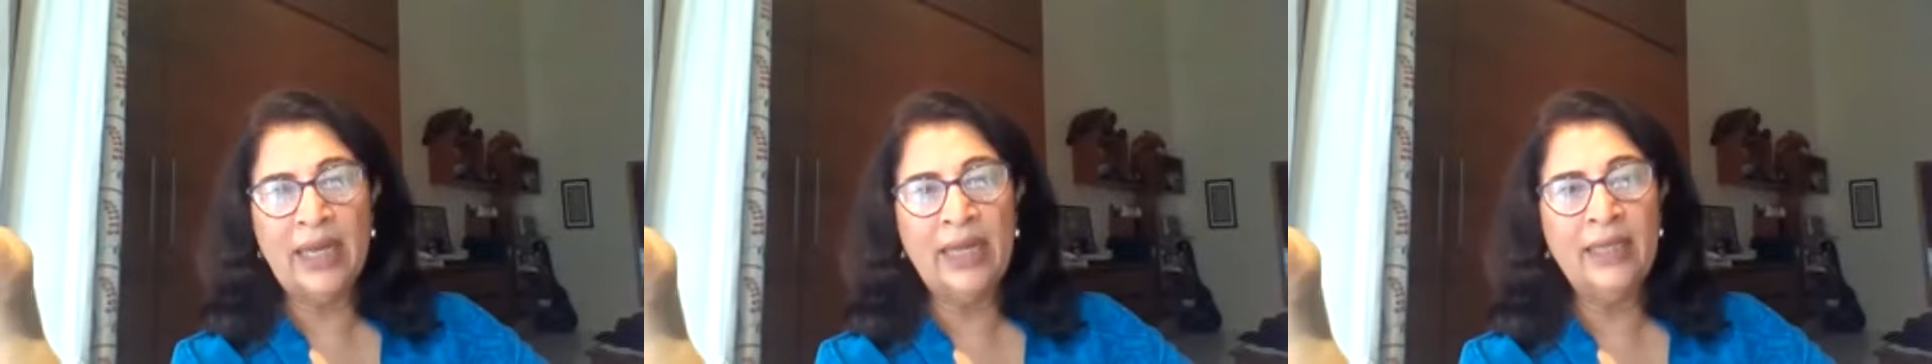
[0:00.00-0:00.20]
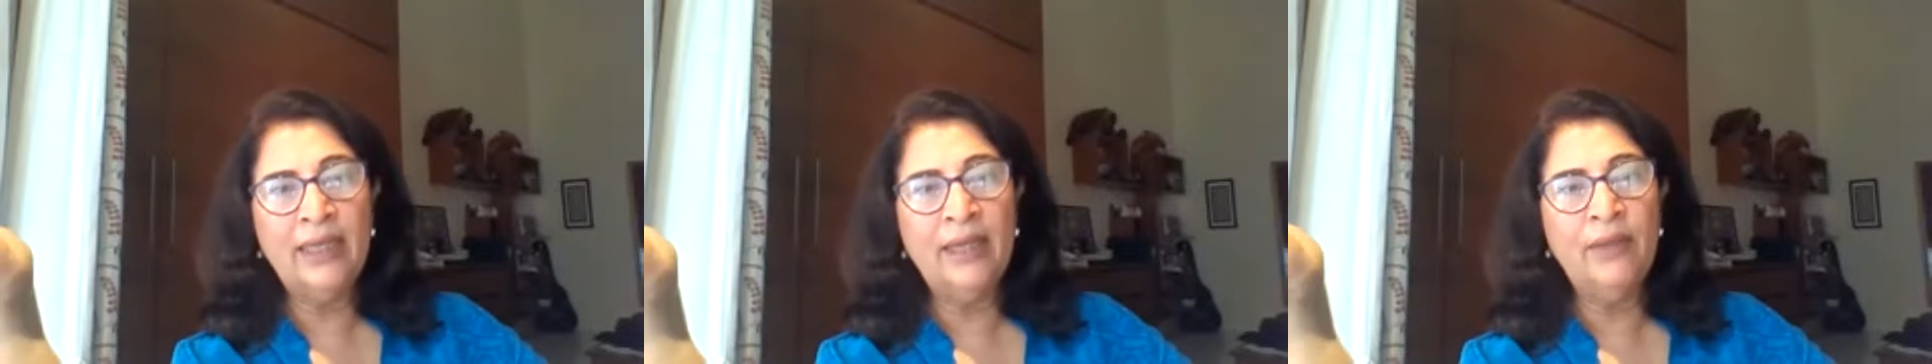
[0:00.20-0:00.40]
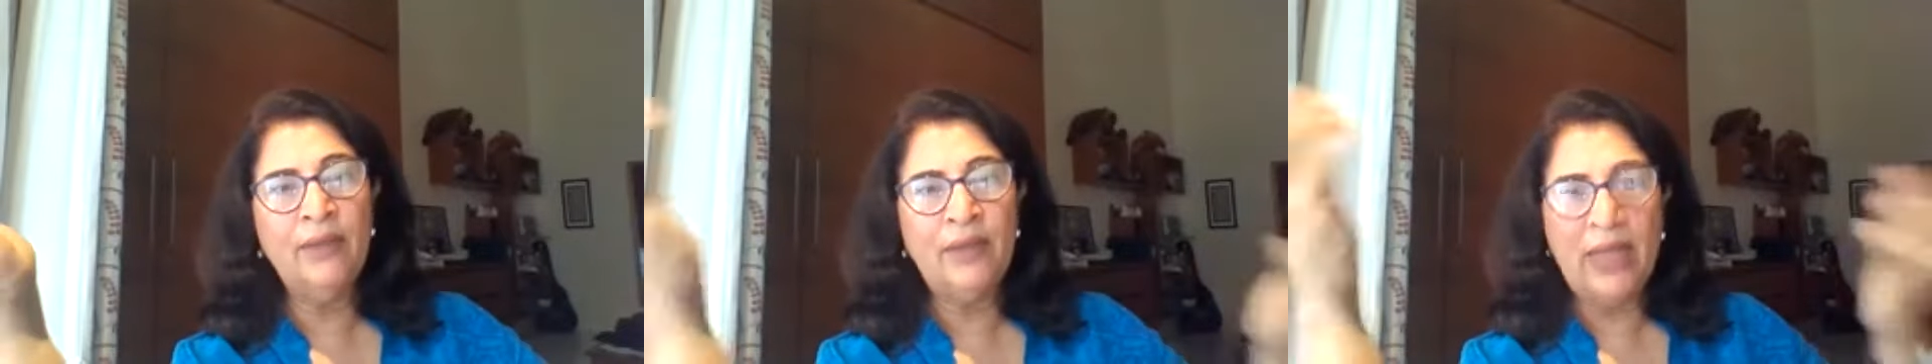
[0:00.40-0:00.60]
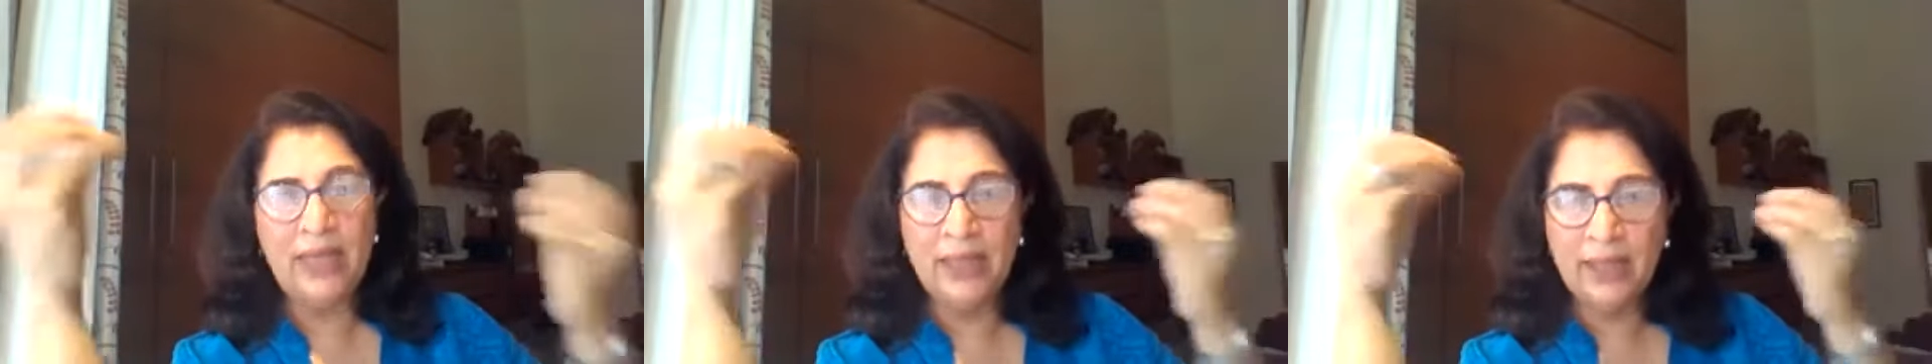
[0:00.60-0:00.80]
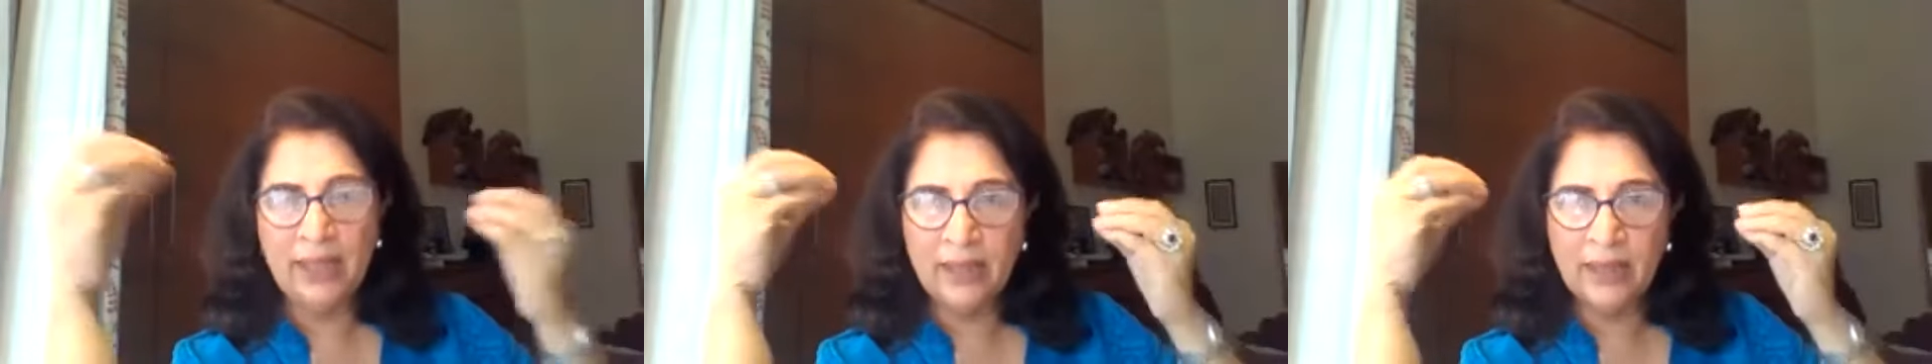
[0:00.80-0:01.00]
And if there
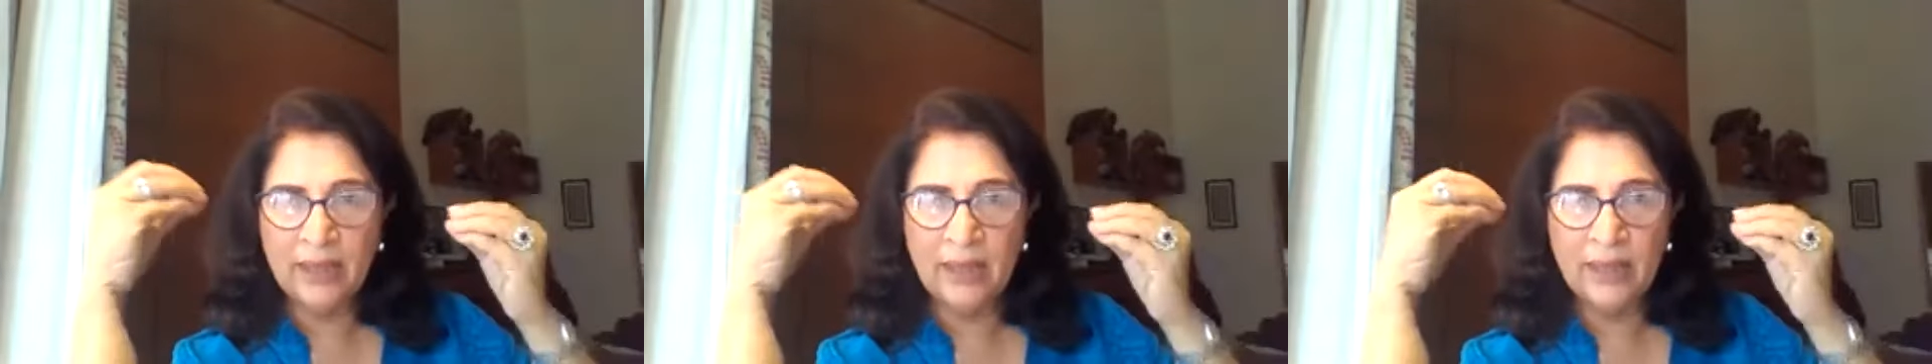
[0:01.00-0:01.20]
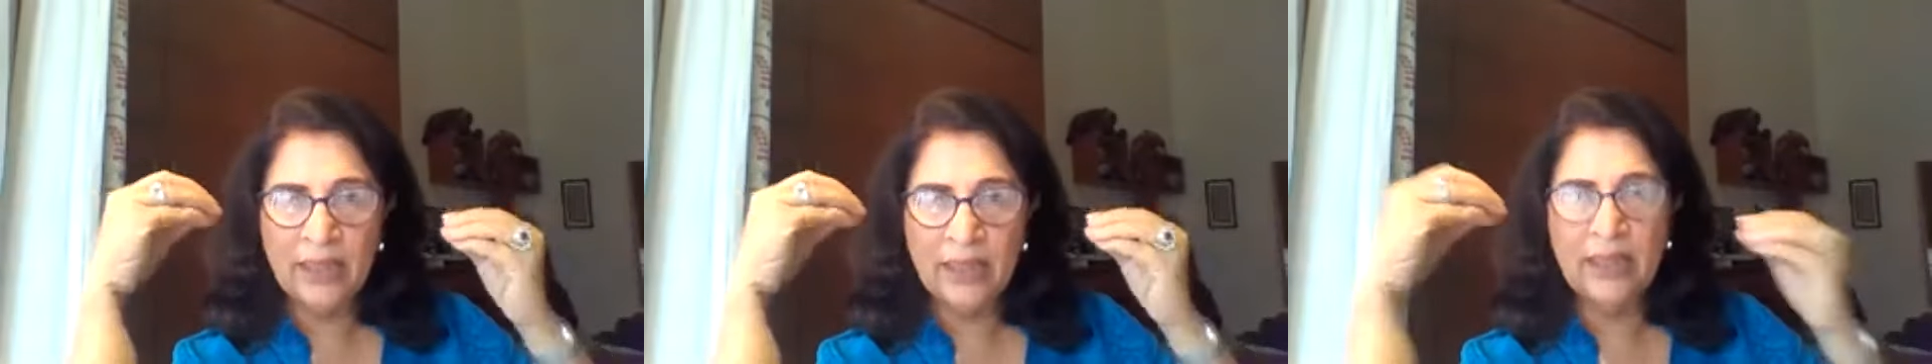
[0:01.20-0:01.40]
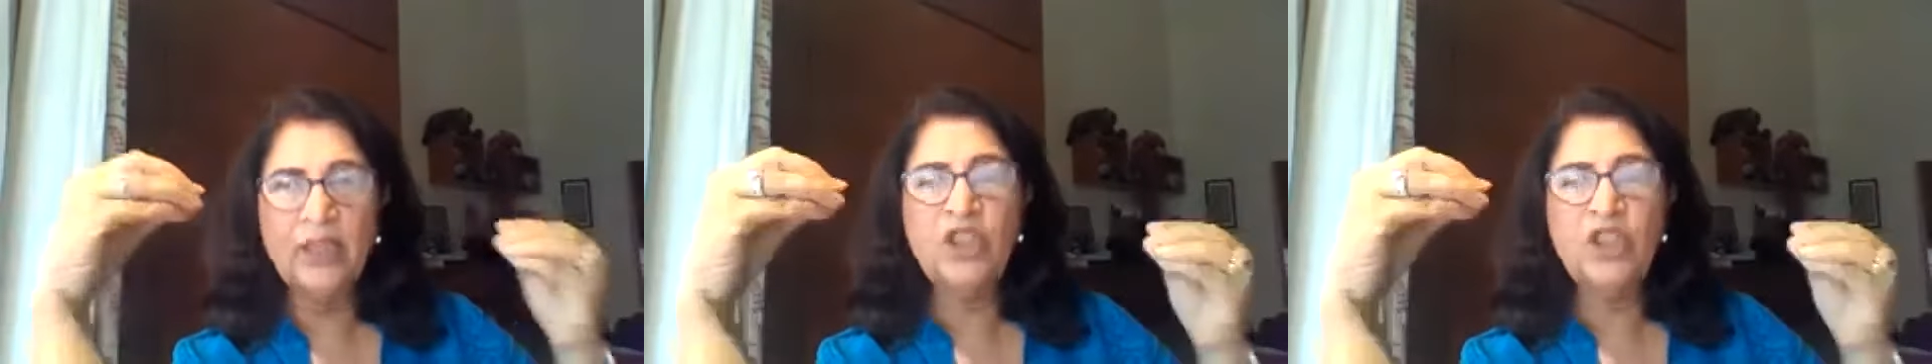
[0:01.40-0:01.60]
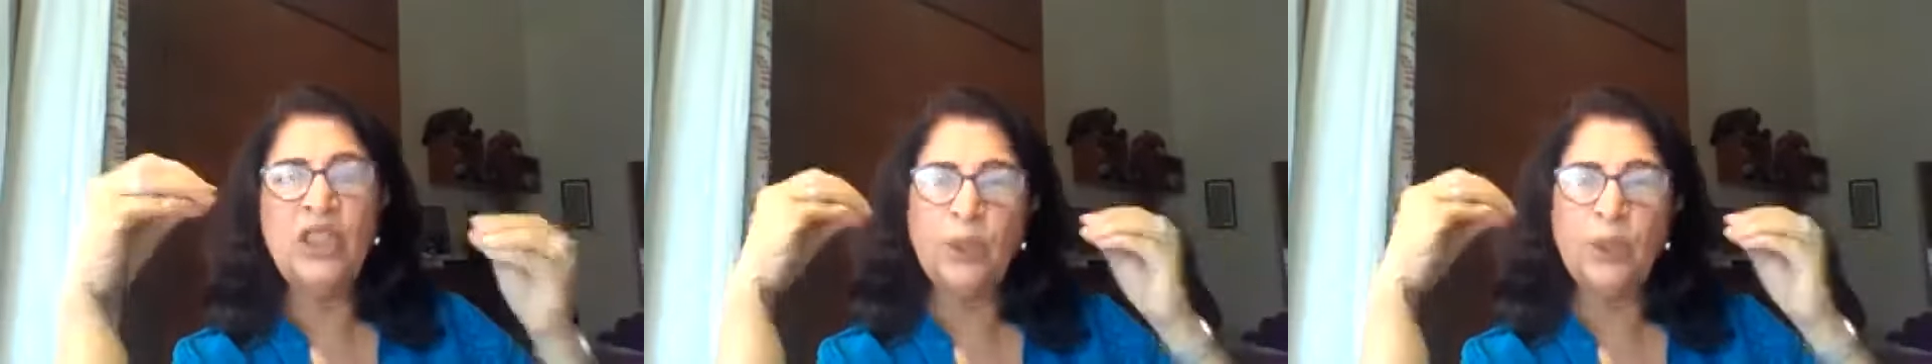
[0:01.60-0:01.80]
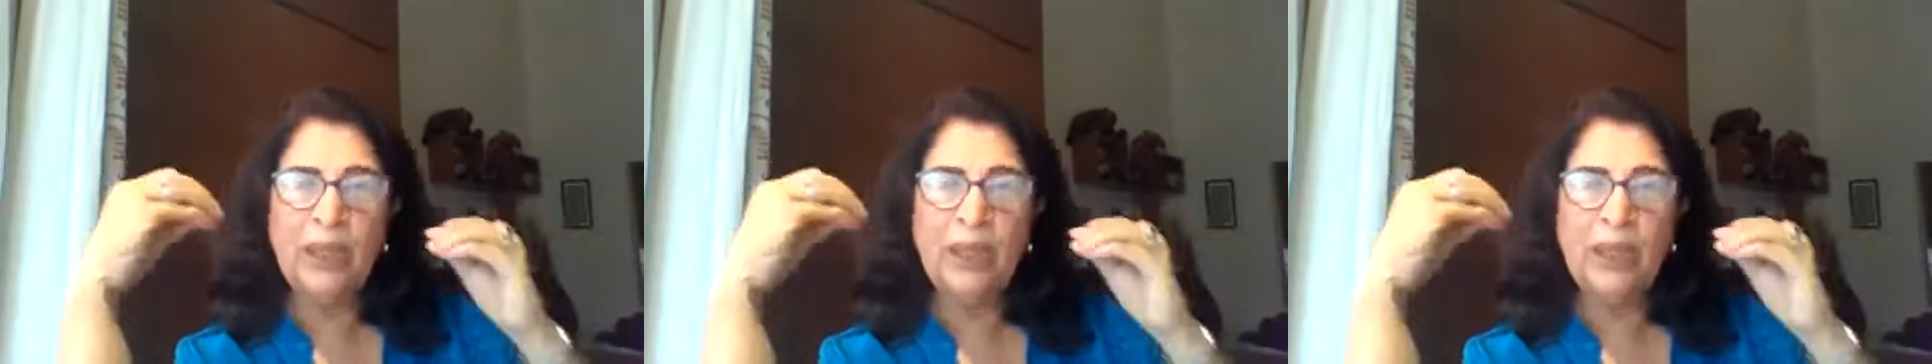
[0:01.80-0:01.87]
is a synergy,